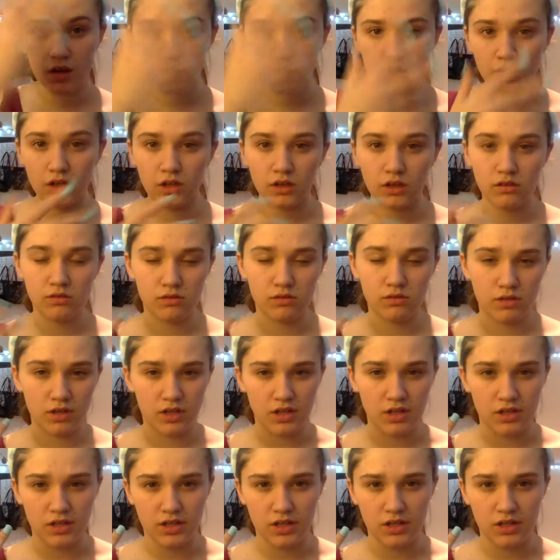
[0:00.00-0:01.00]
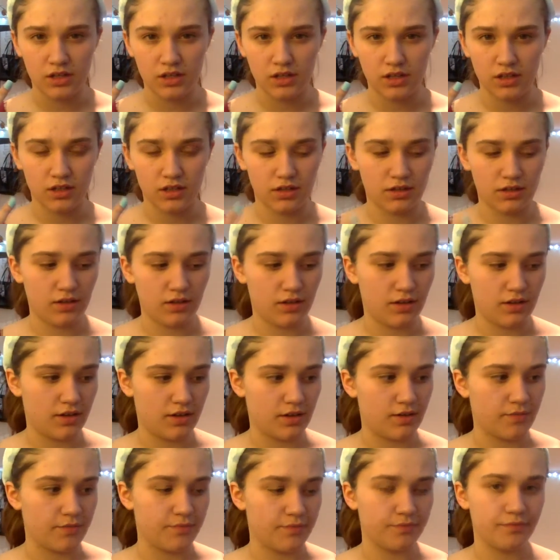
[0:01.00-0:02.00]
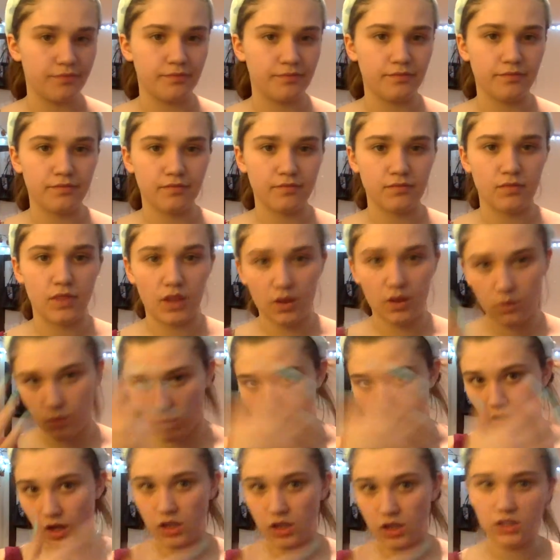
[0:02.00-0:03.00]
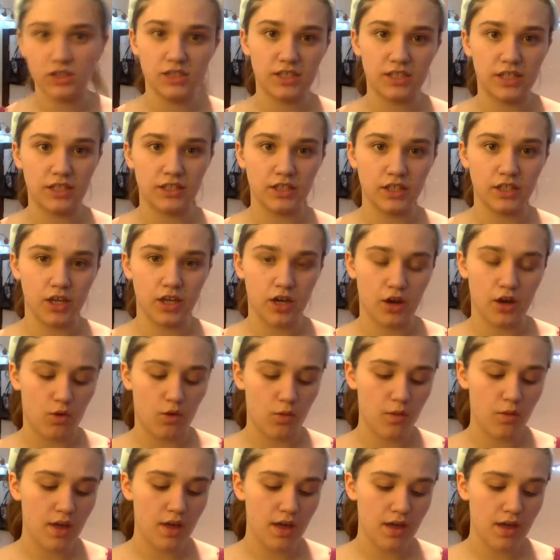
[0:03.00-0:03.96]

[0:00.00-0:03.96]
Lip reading: Alright, now that we're all set to go,